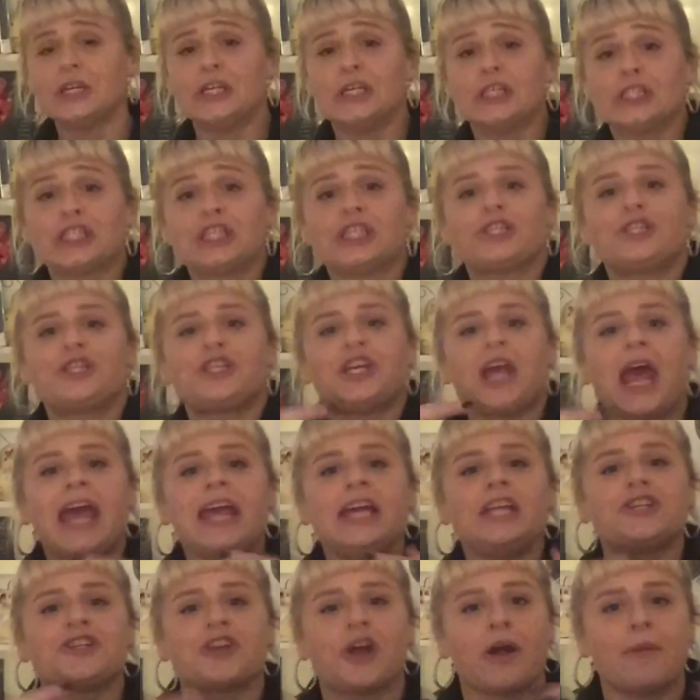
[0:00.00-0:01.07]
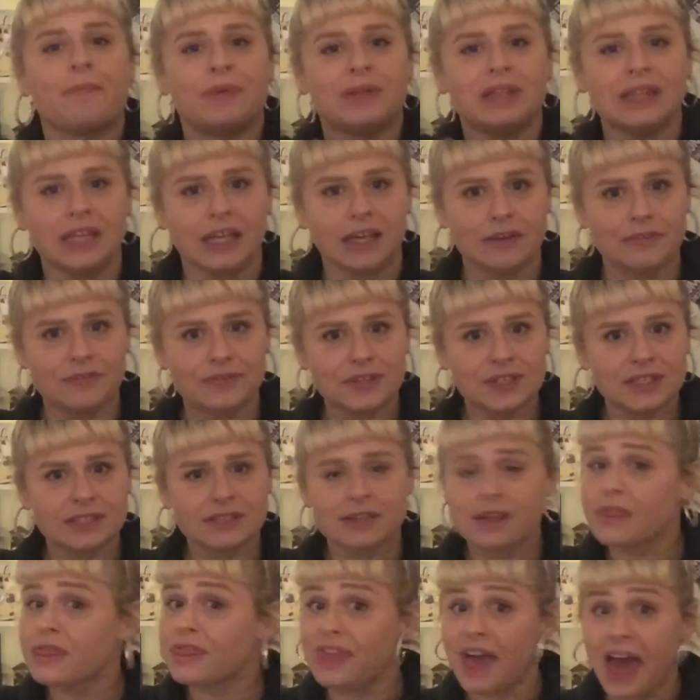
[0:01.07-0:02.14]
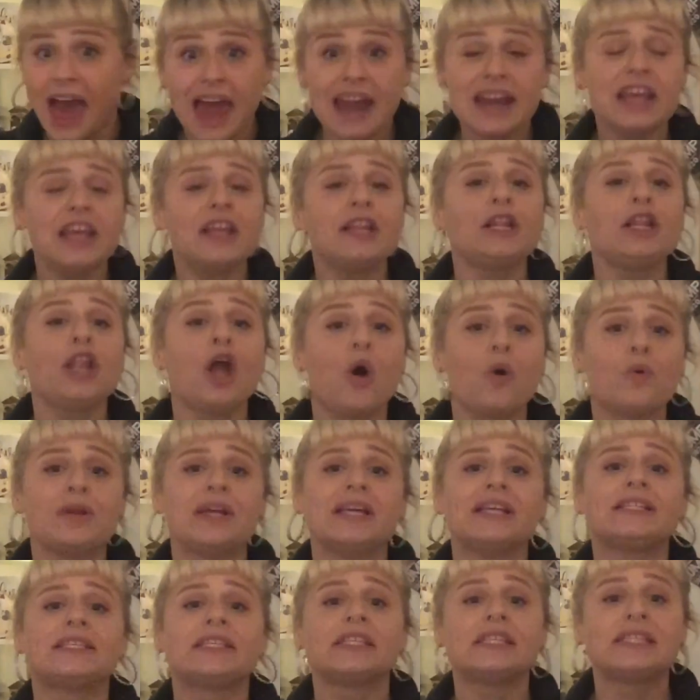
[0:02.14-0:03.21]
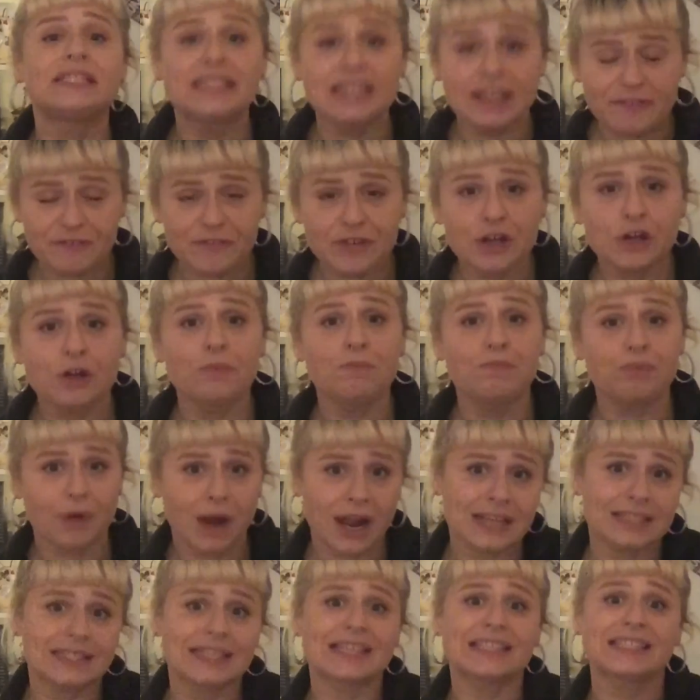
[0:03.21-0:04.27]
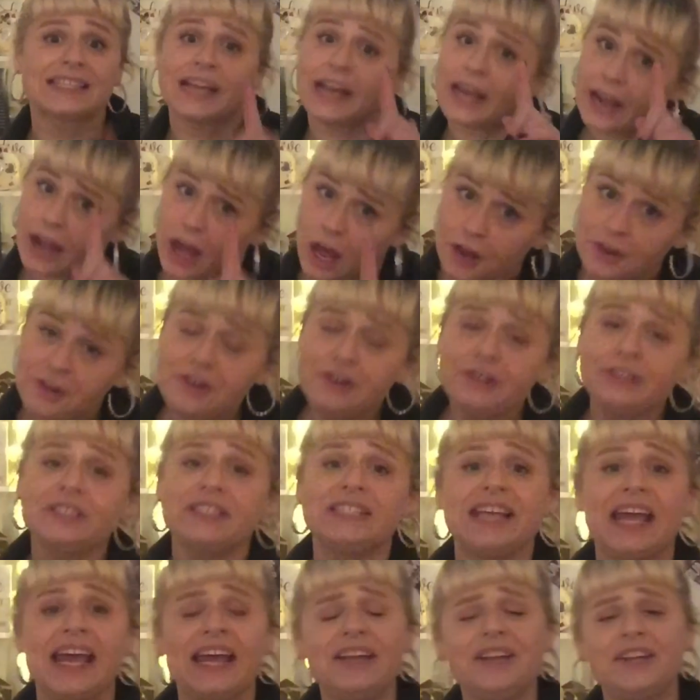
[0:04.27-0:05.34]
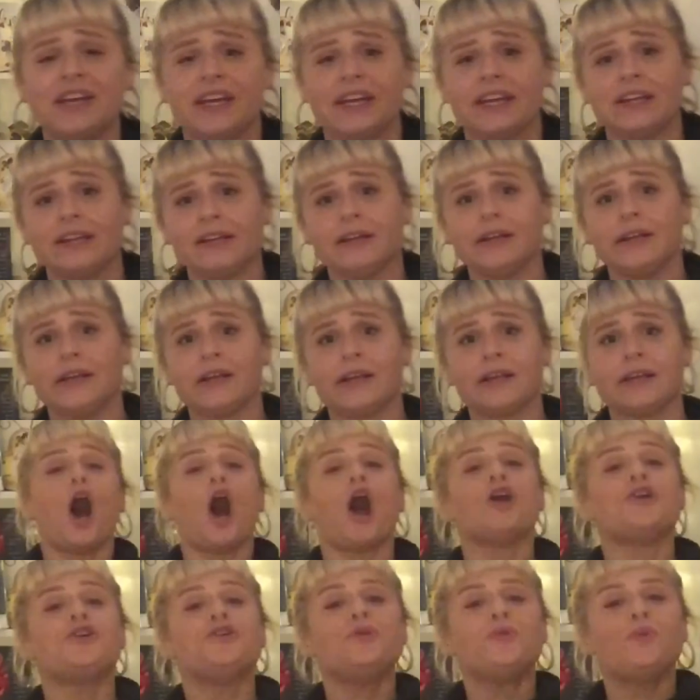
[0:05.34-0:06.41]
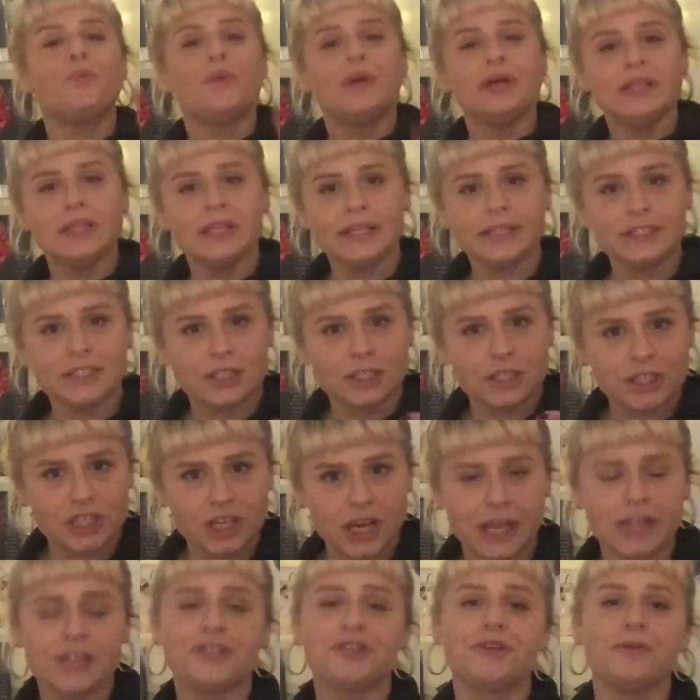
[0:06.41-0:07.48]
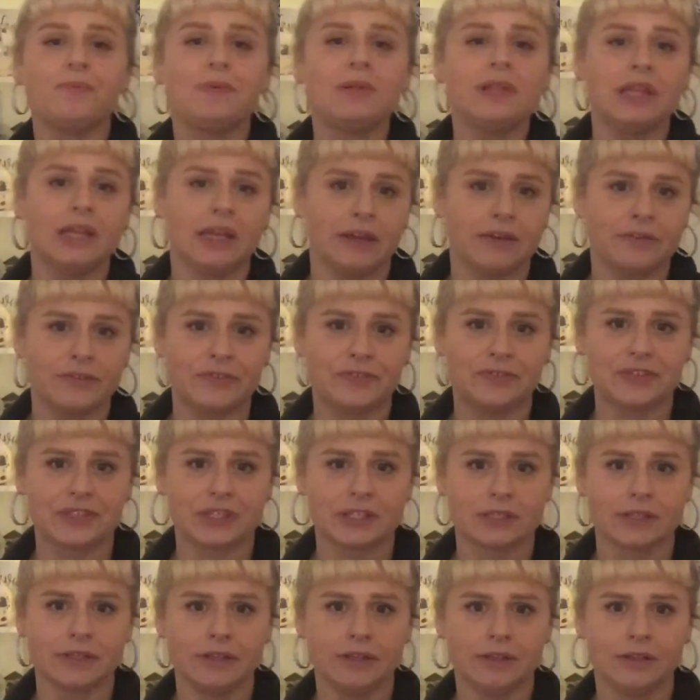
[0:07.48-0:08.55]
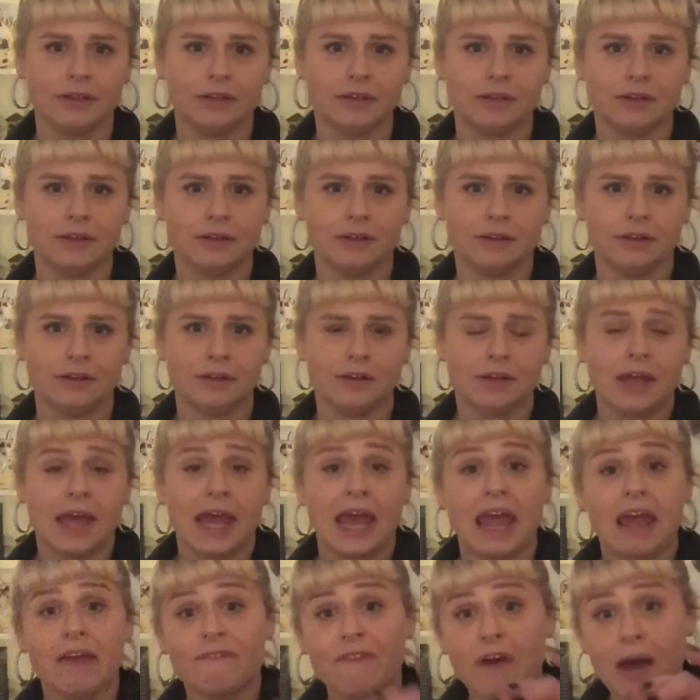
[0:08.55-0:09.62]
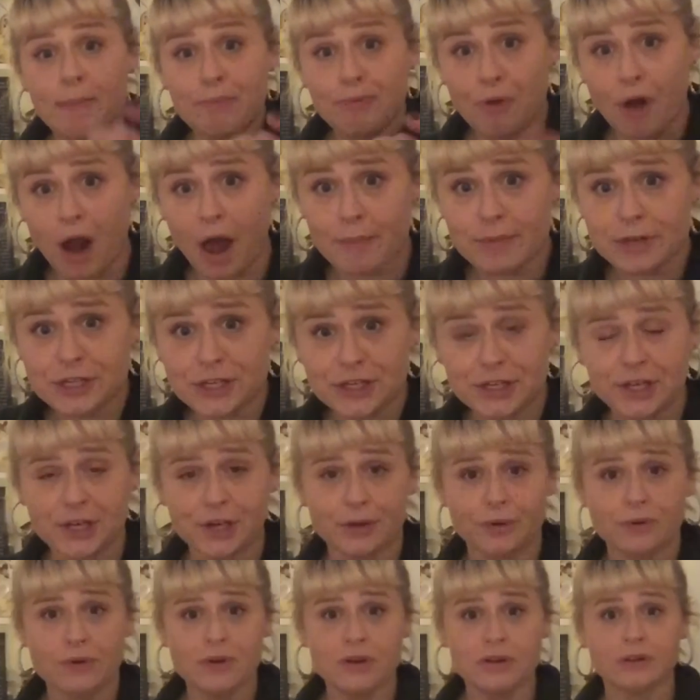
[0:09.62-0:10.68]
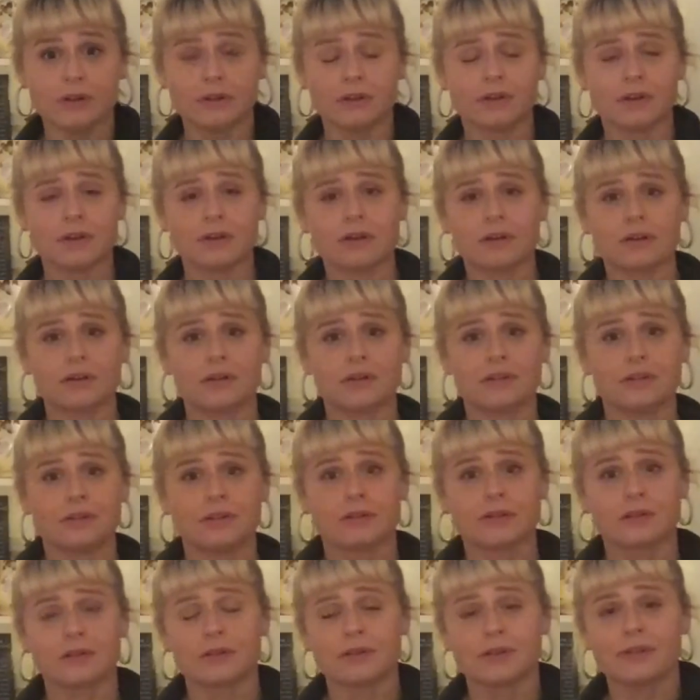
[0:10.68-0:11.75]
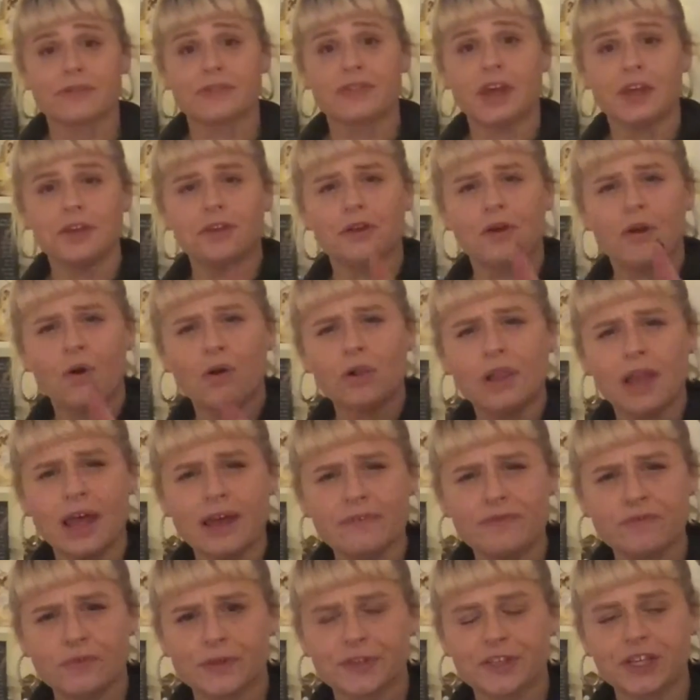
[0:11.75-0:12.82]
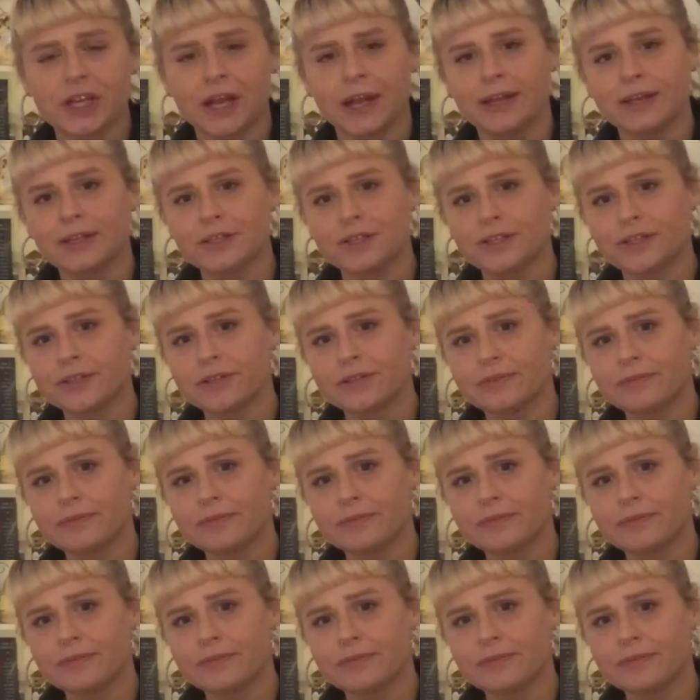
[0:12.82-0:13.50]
To change our beliefs. That alone is the difficult process, and I understand it. Are you willing to change your beliefs? If I promise you that your whole life will change.